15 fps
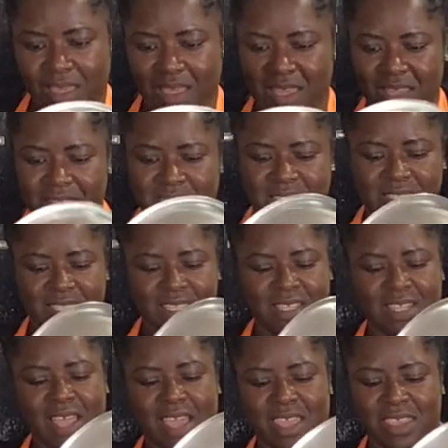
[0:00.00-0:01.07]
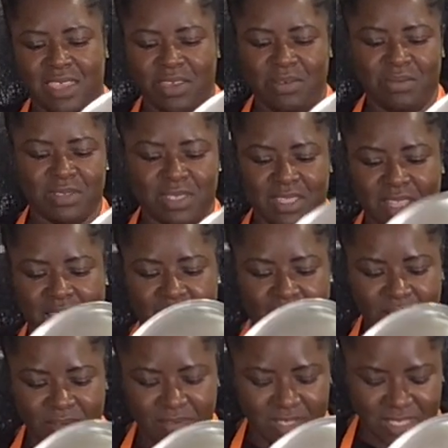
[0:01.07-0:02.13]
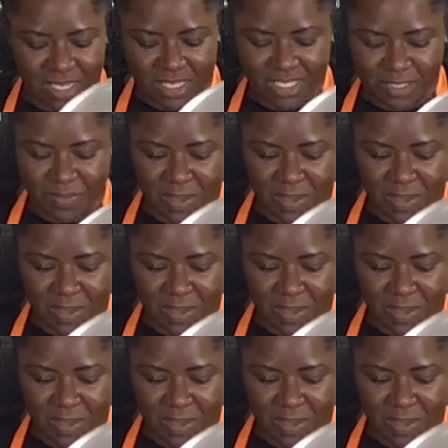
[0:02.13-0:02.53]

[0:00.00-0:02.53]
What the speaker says: honestly like using the offset